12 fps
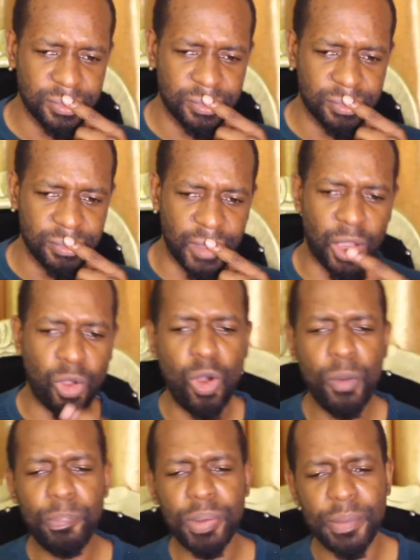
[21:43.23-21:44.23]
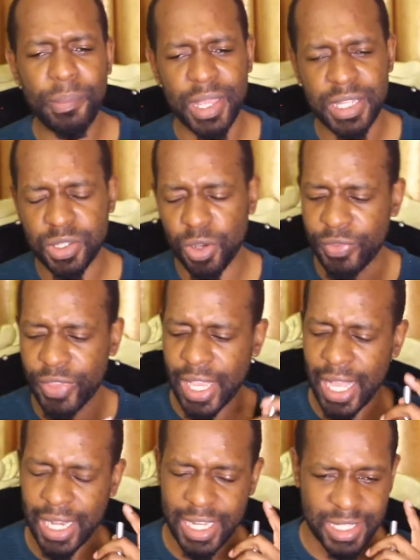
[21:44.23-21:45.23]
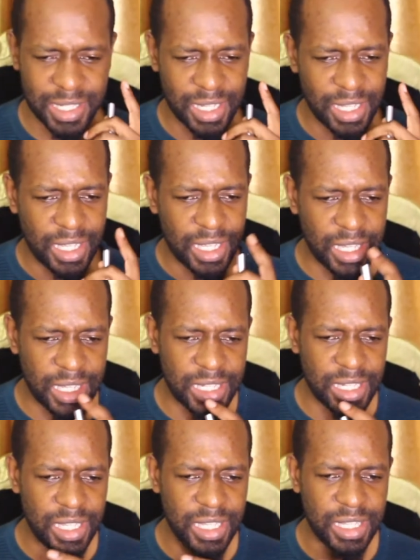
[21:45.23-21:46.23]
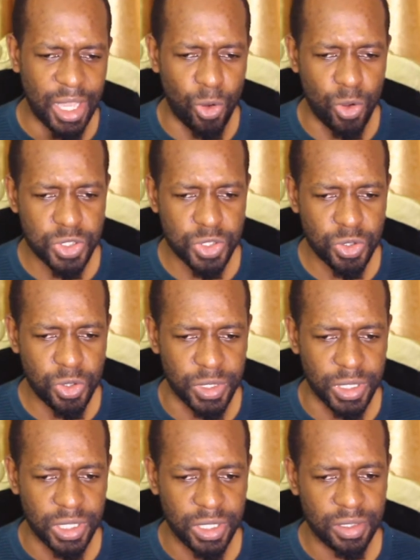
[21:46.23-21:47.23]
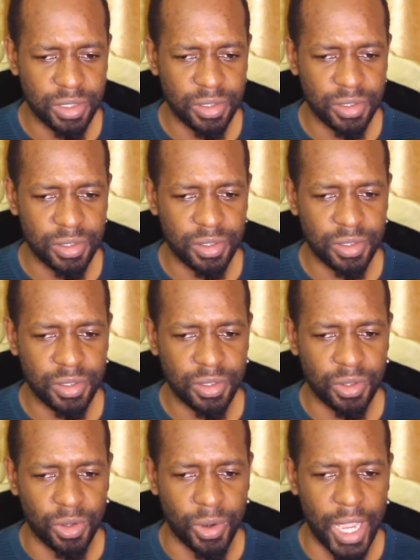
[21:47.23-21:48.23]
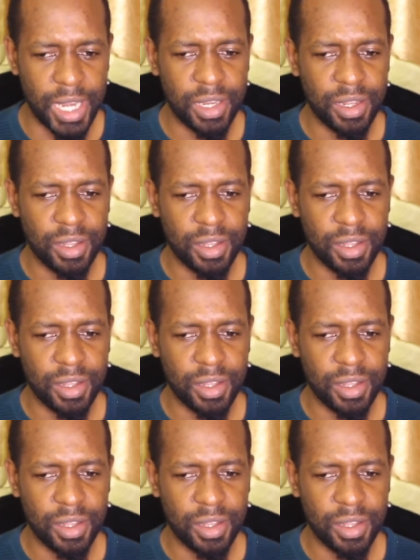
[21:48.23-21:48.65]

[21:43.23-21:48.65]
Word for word: The complements of the colors in, in the whole story. All right?